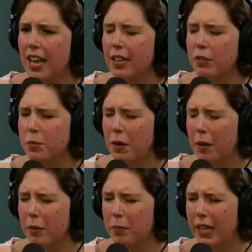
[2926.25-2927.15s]
That was
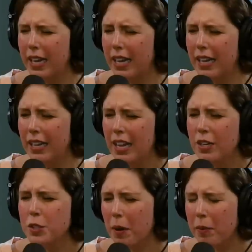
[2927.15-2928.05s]
probably,
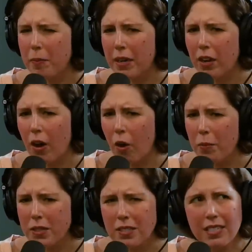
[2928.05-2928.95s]
it's probably been
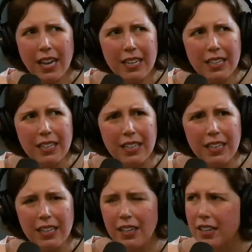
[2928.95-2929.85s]
almost 10
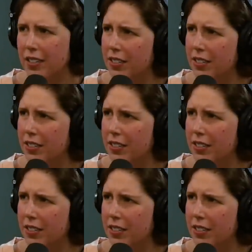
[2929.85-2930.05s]
years.